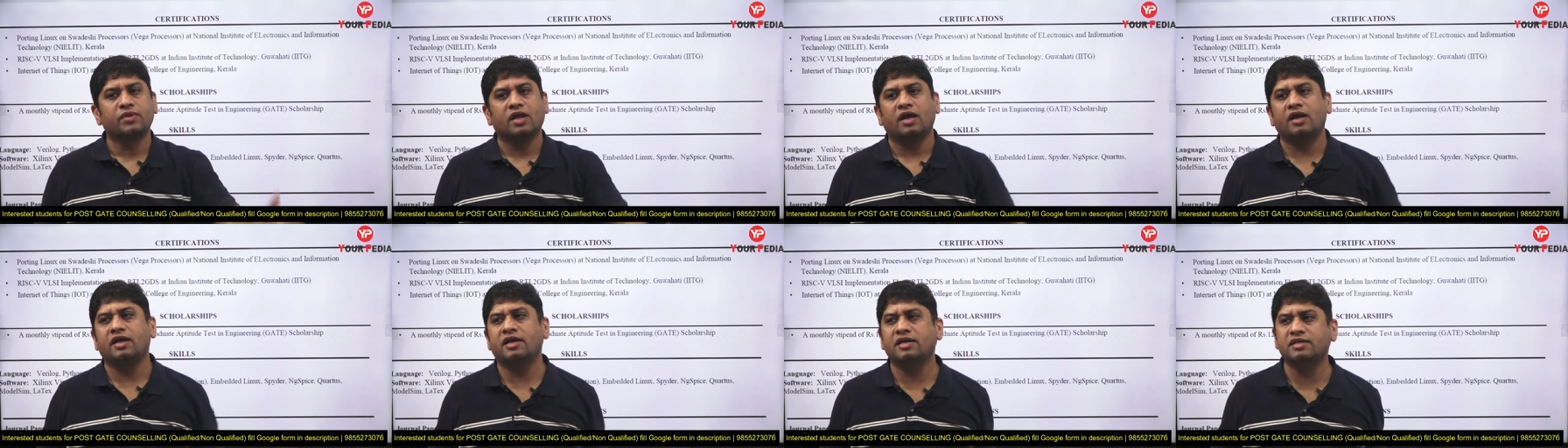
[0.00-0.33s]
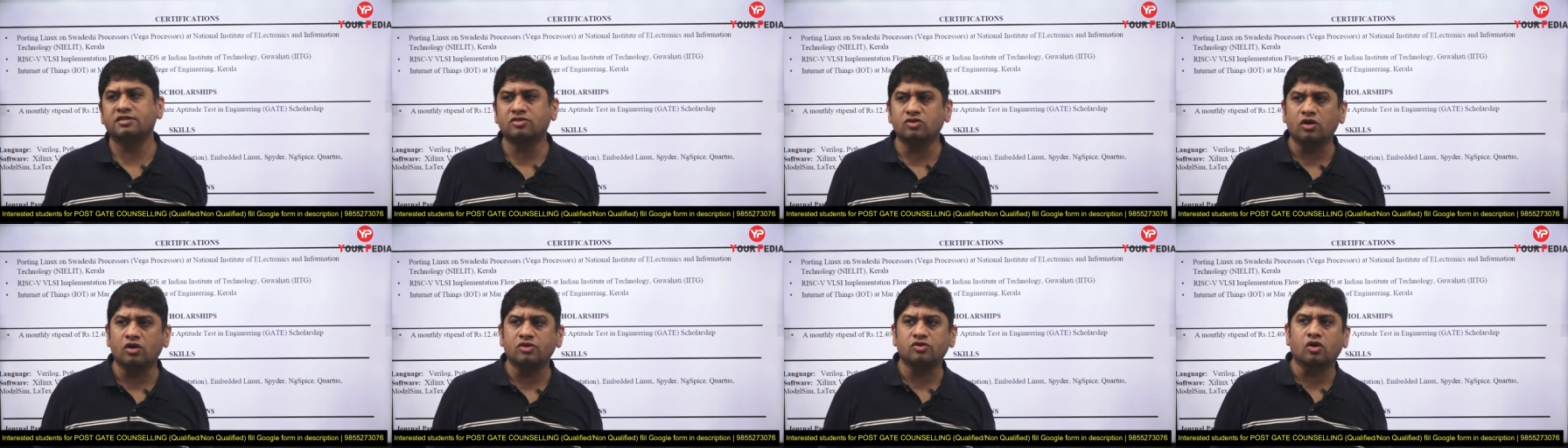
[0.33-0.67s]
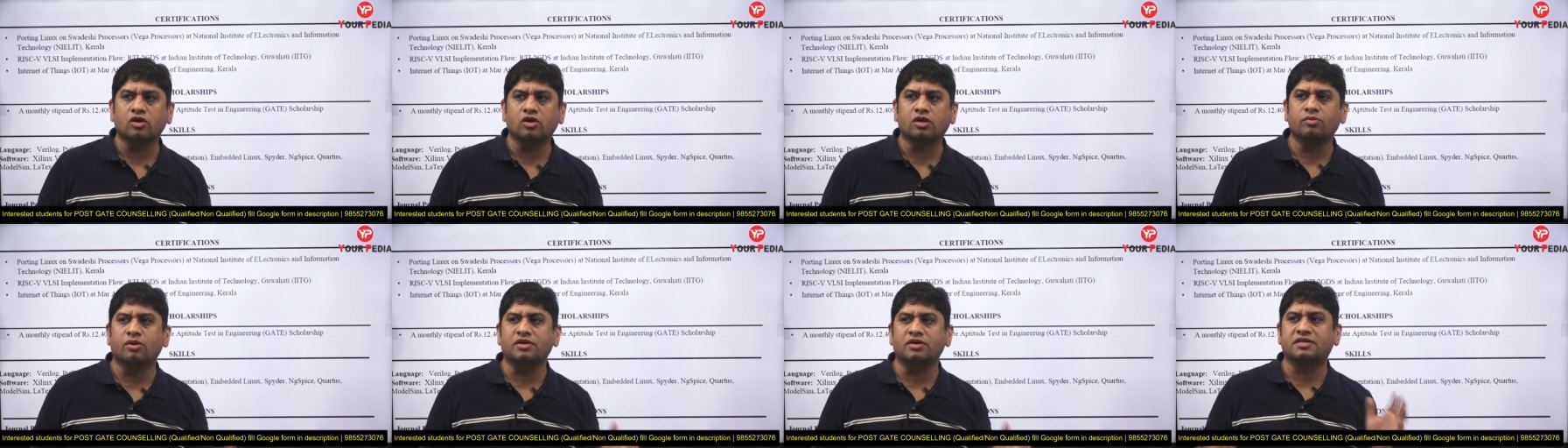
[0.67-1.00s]
He is not
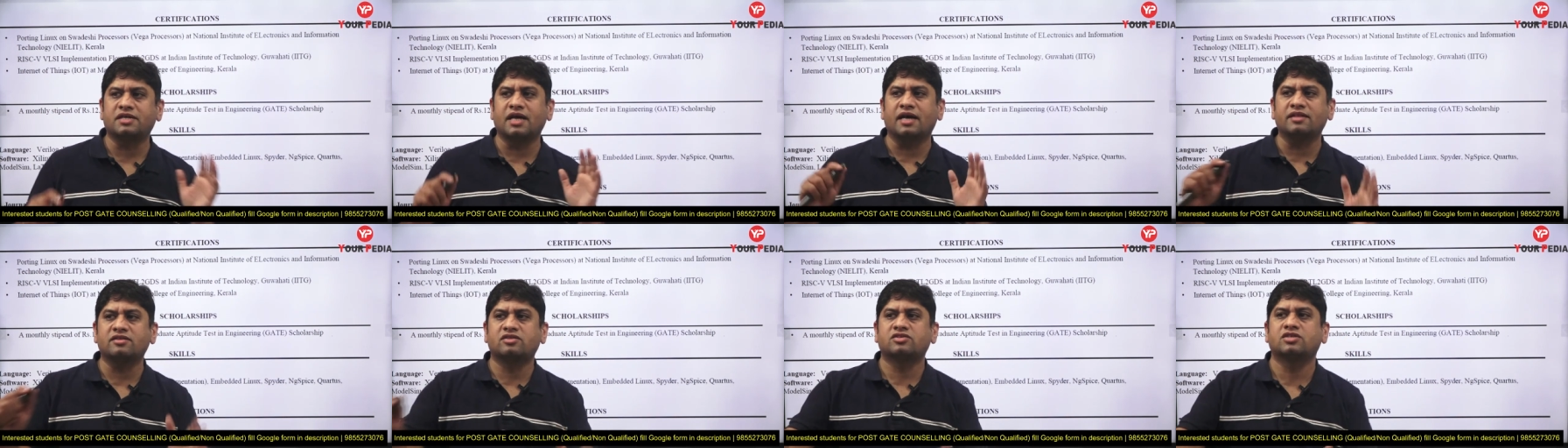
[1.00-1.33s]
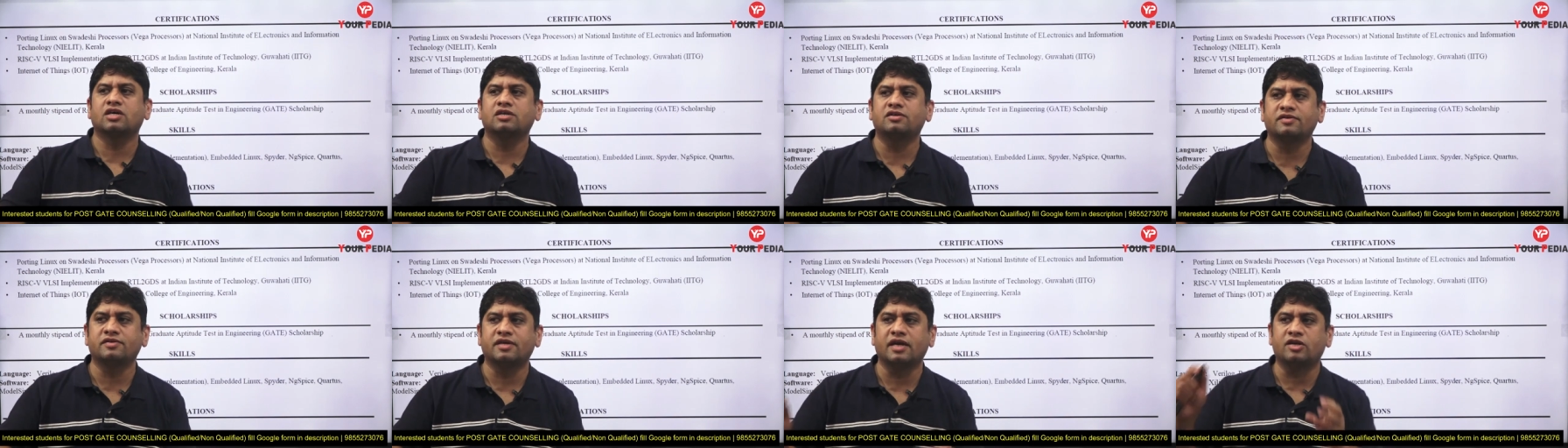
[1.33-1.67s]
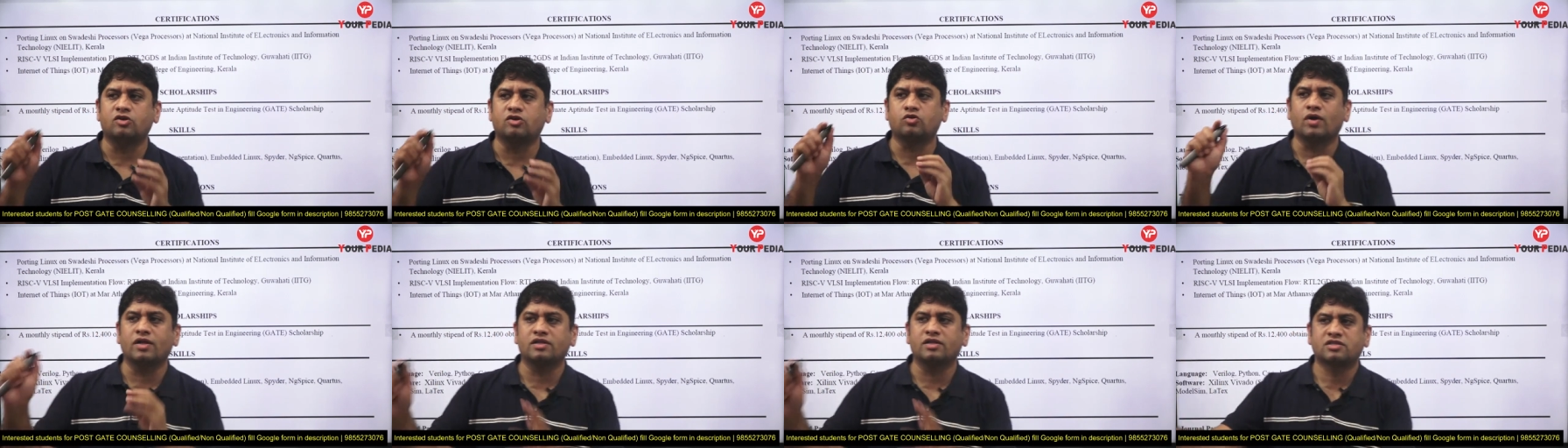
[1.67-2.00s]
talking about 10th
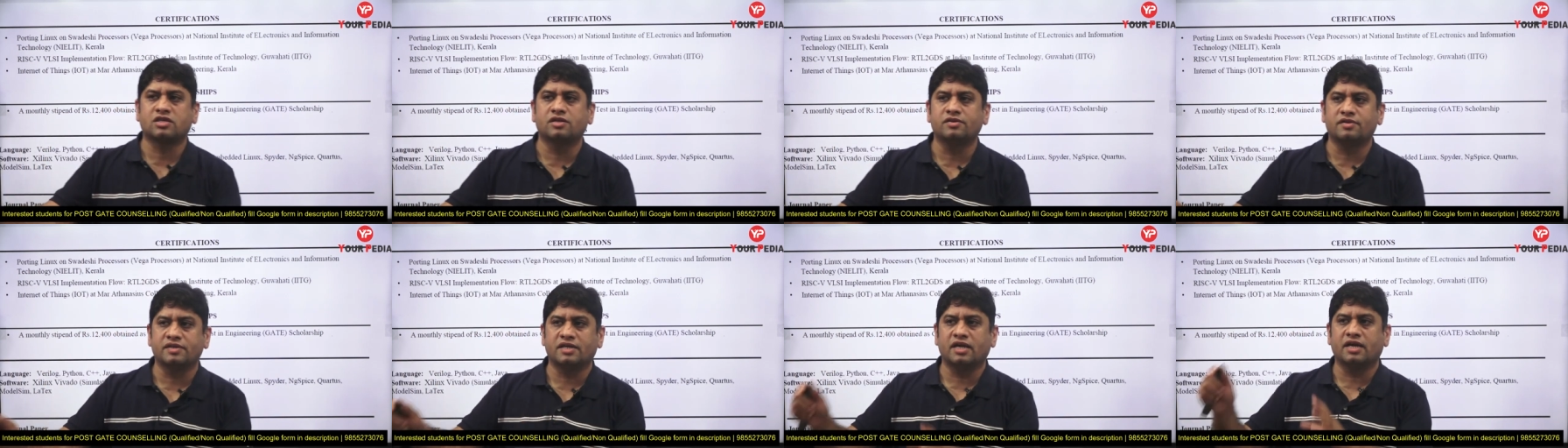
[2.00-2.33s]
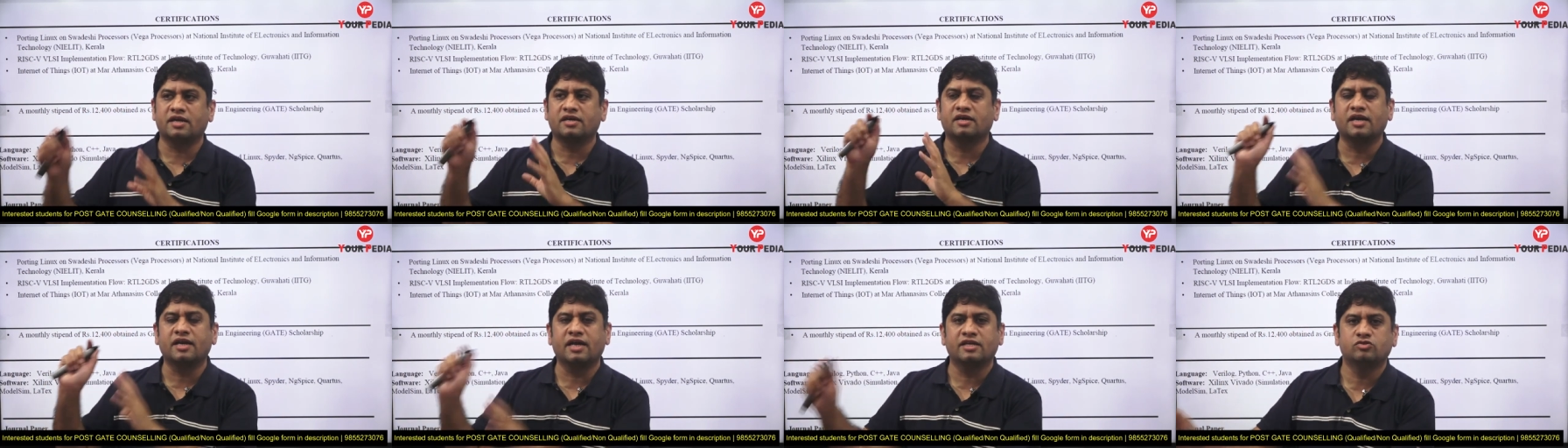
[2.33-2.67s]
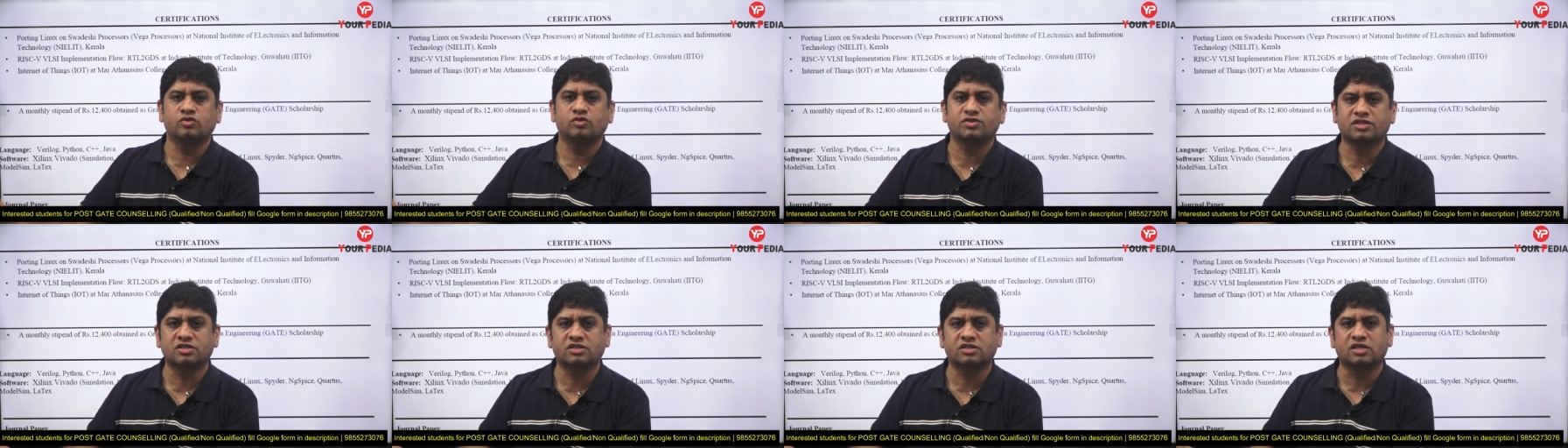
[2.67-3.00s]
certificate, 12th certificate,
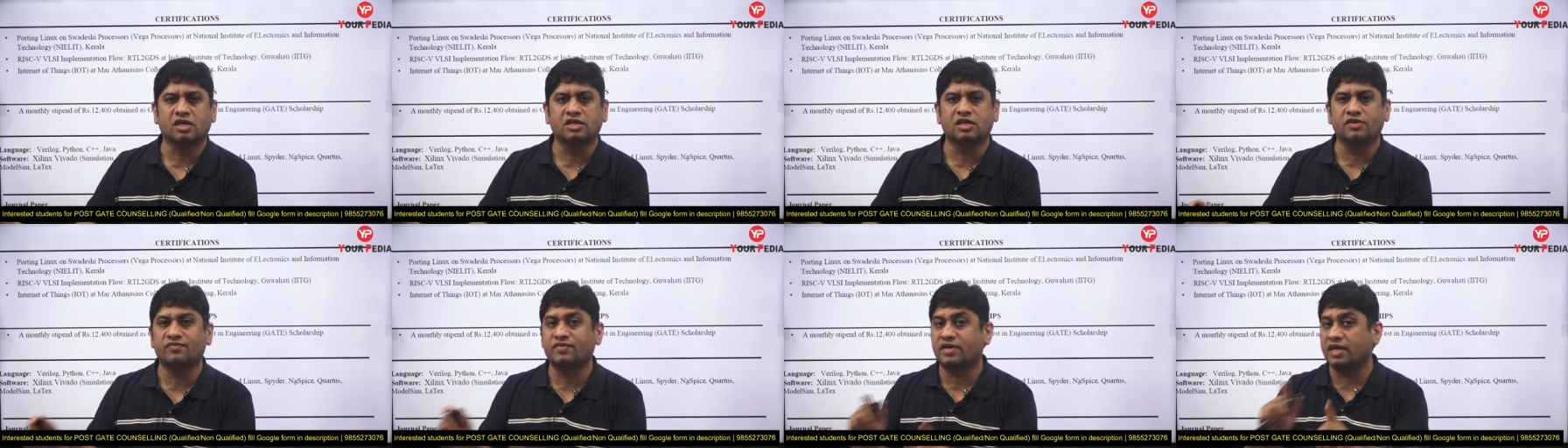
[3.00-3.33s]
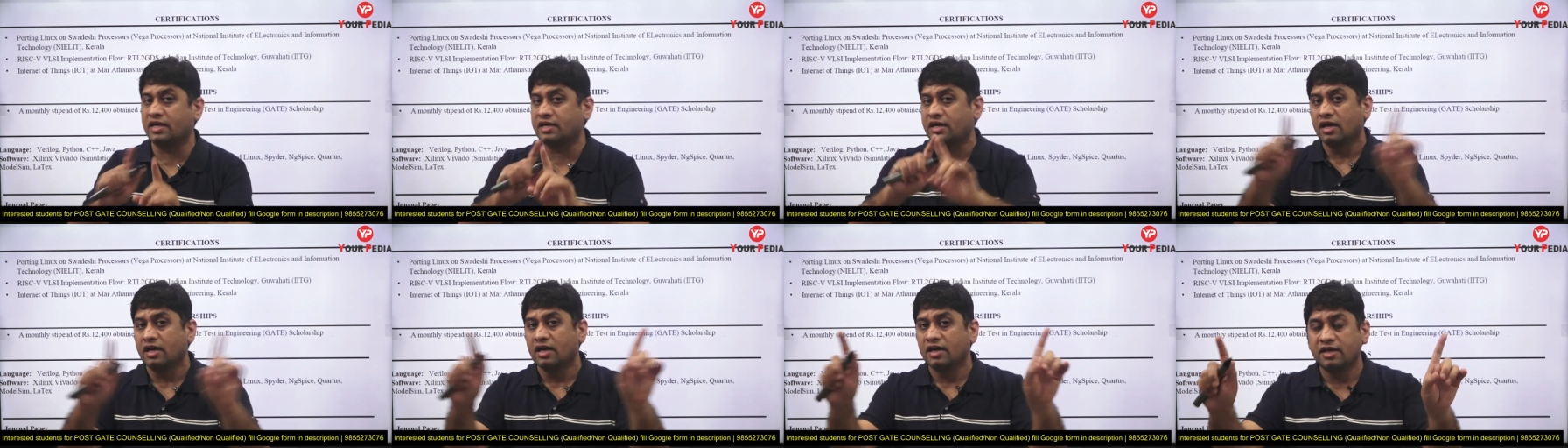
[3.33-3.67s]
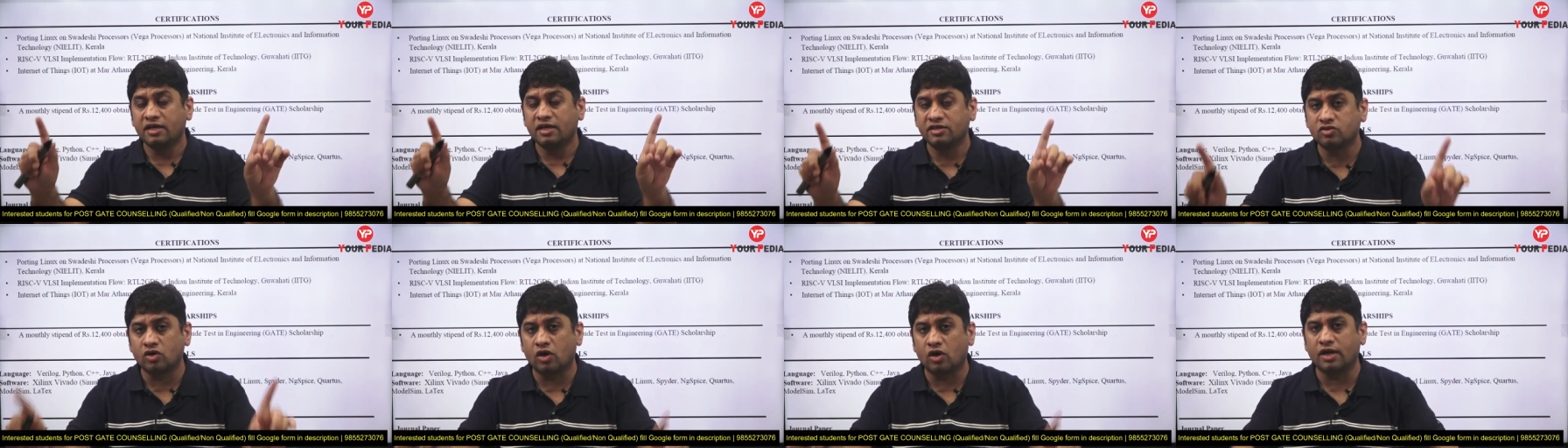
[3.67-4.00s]
graduation certificate.
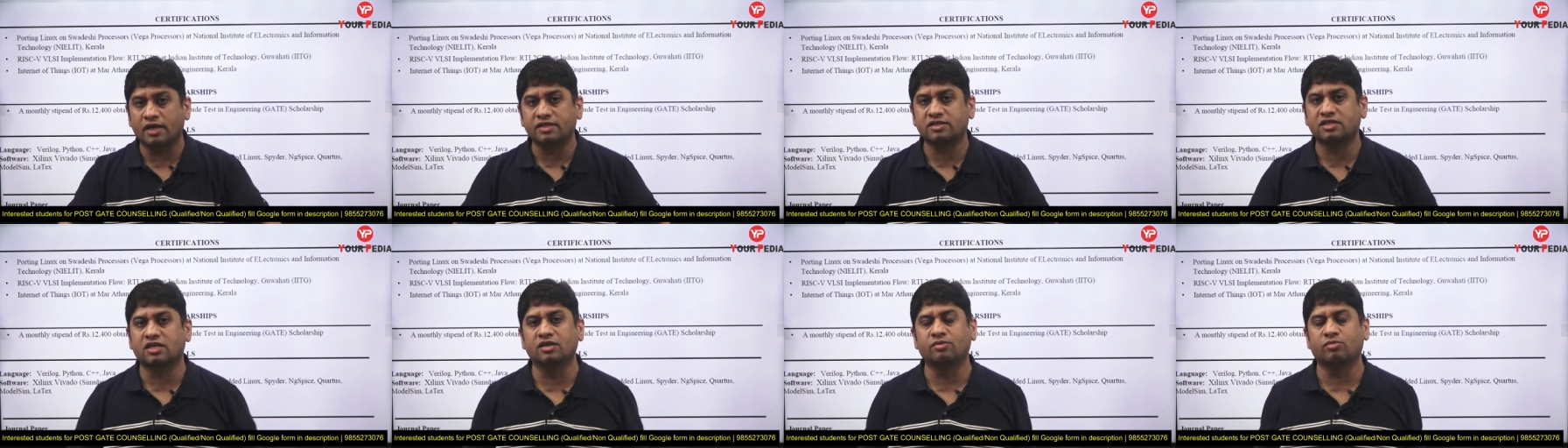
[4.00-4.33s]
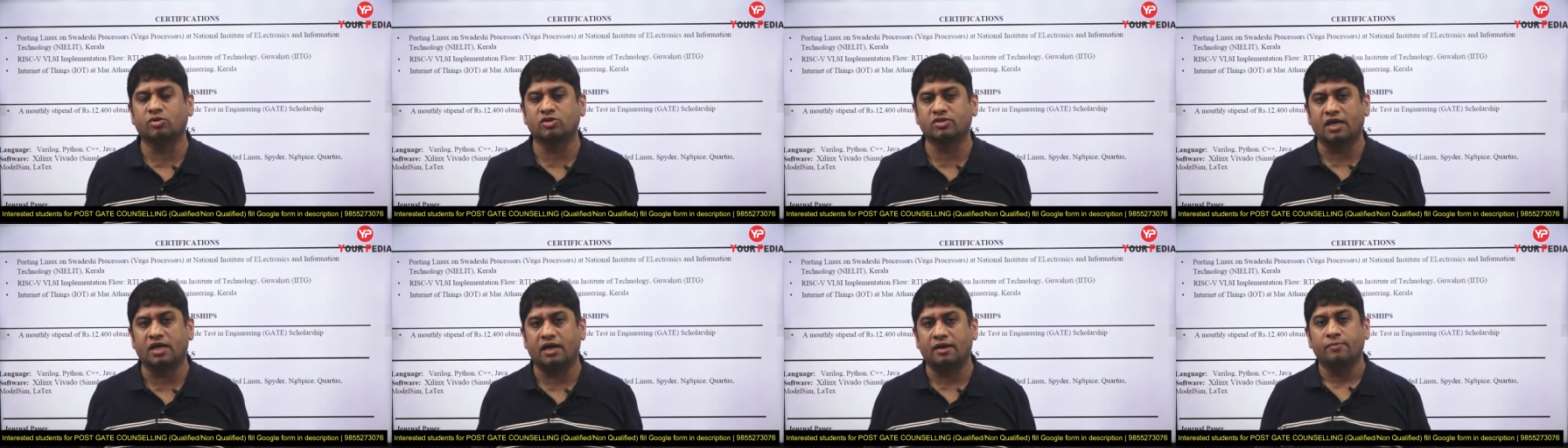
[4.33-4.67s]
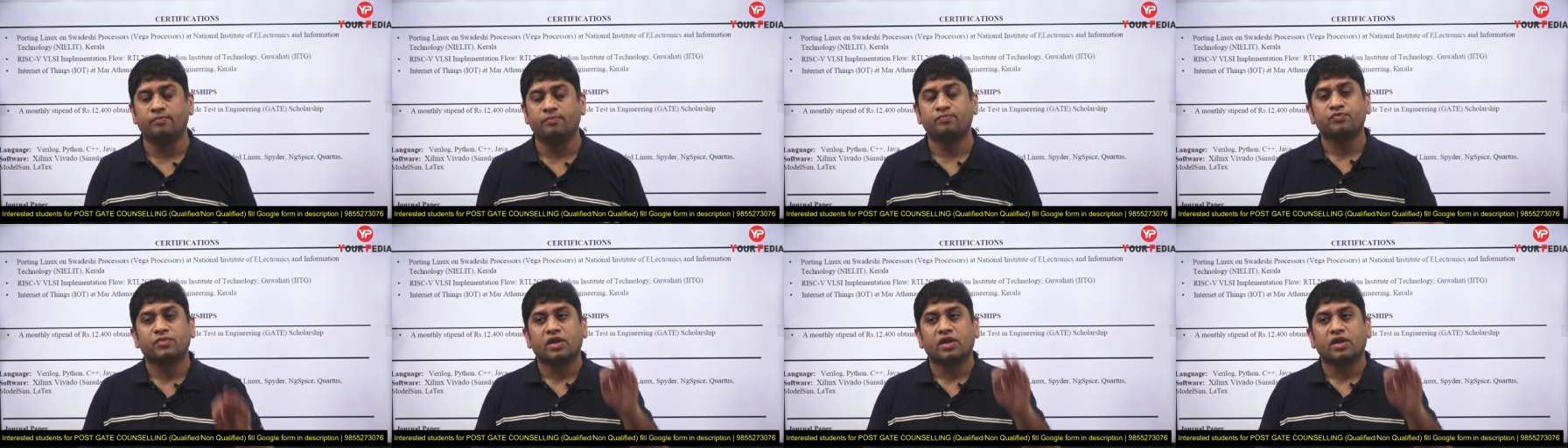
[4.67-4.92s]
He is not asking about that.